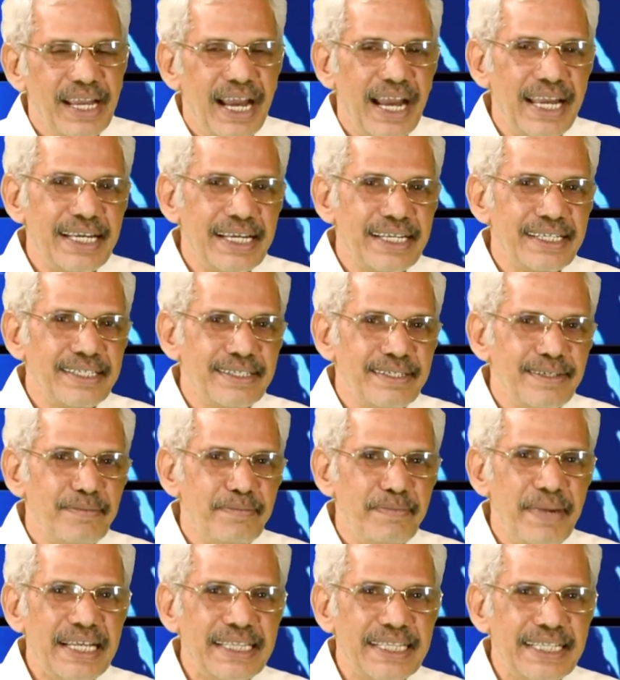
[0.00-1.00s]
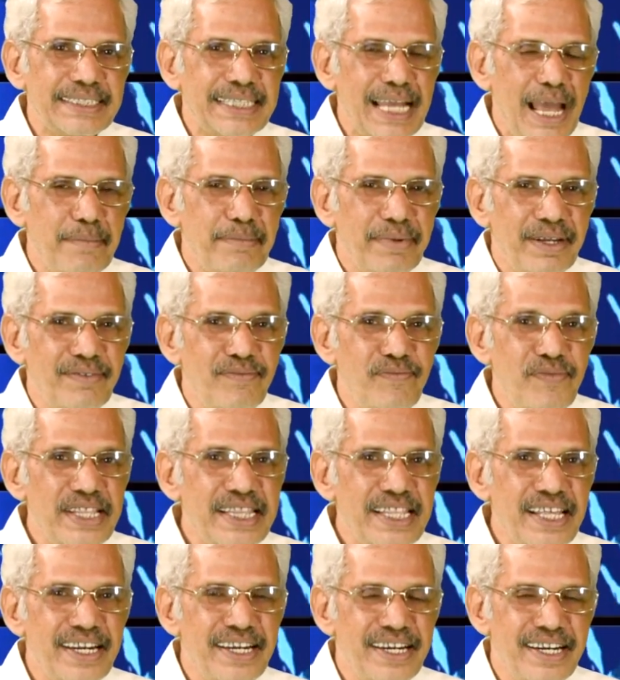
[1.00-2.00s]
I can make this happen
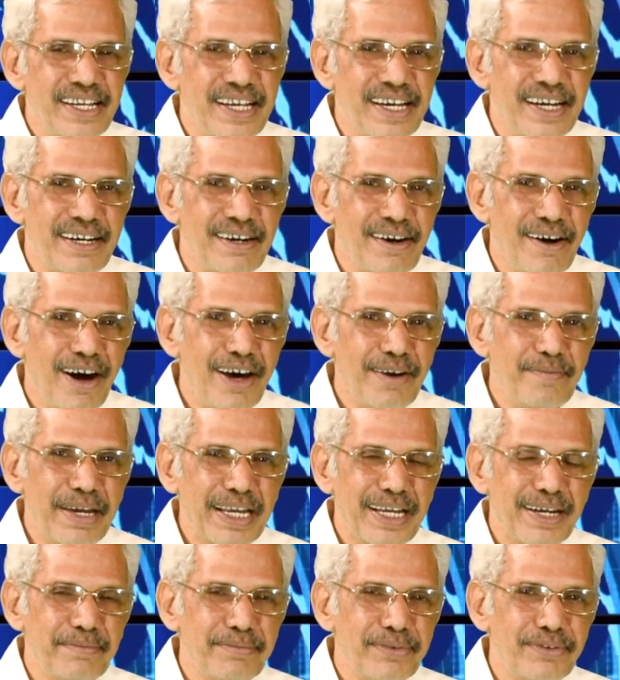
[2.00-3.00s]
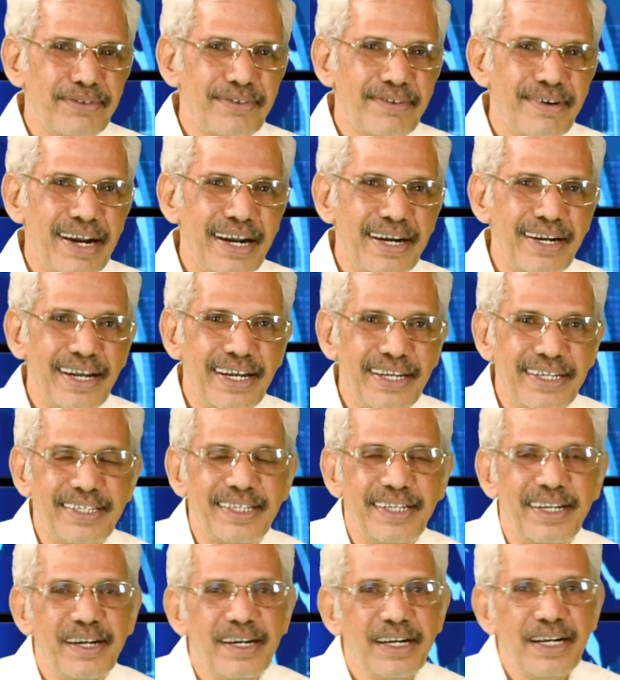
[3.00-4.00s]
within India on my computer at
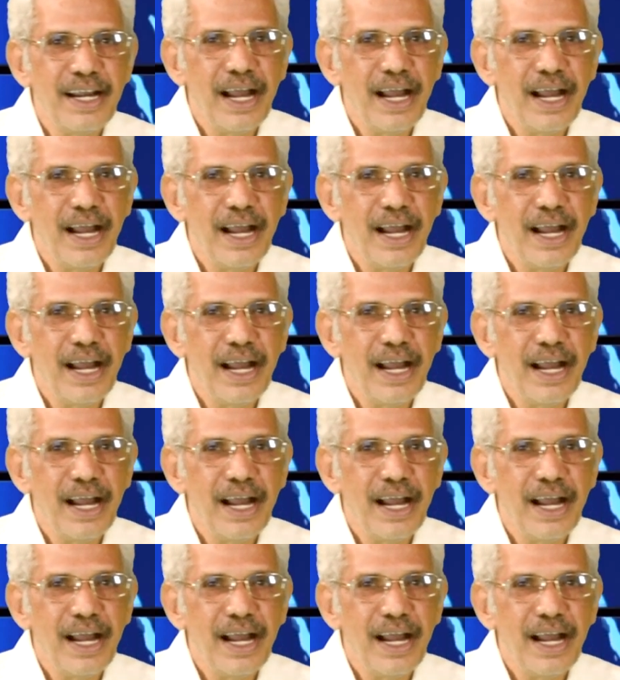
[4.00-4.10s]
IIT.